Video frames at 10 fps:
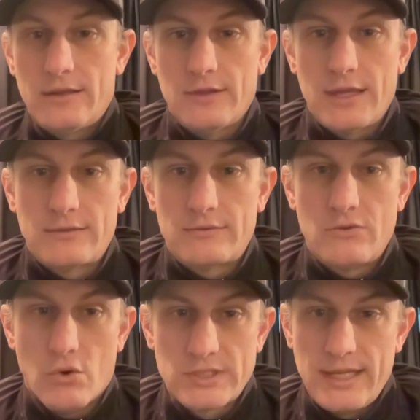like,
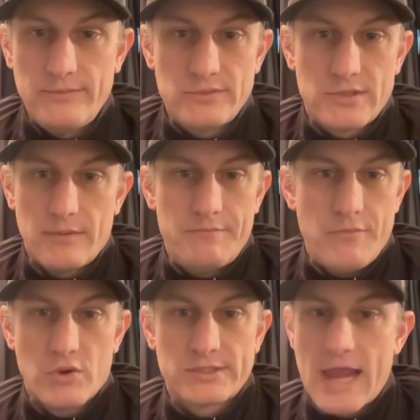those teams, the
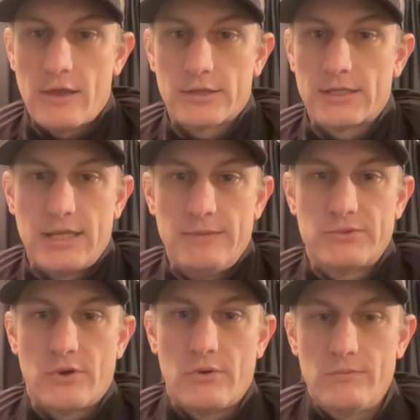most talented
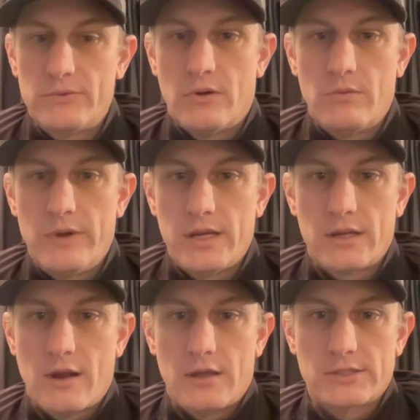teams don't win
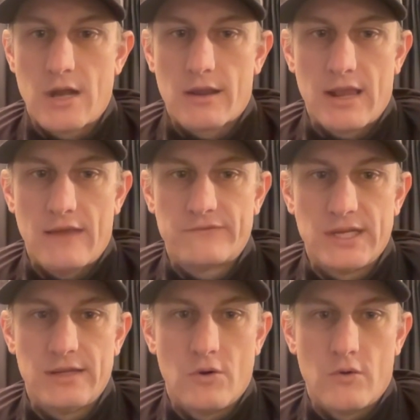in college hockey. I've
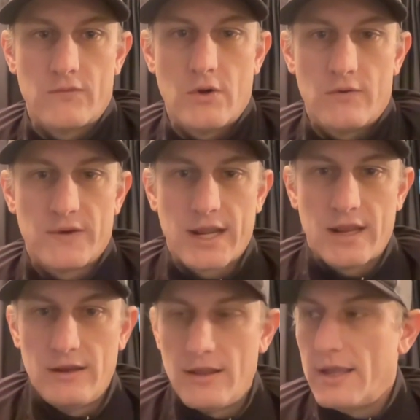seen it over and over
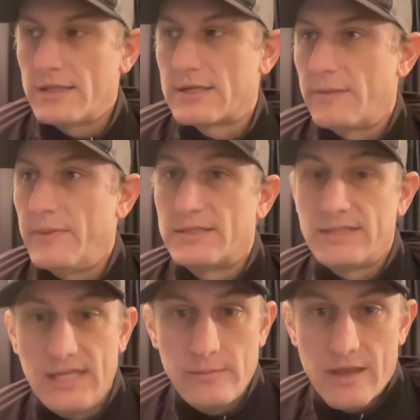again. It's got to be a
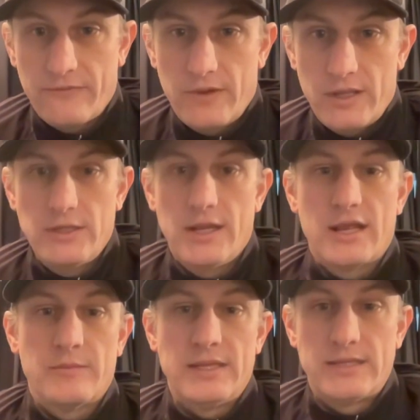team effort. You
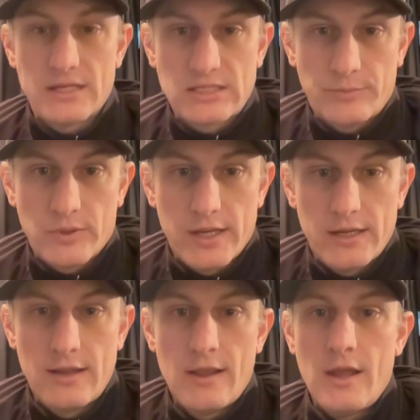got to be
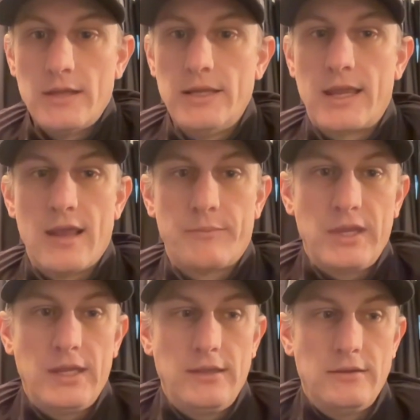disciplined. You can't
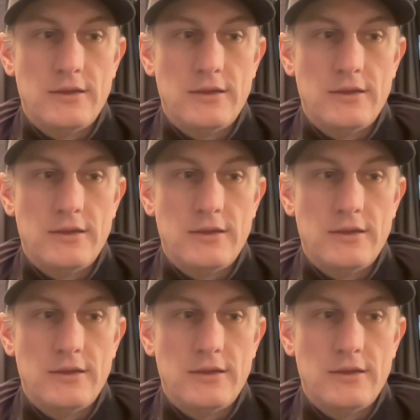be,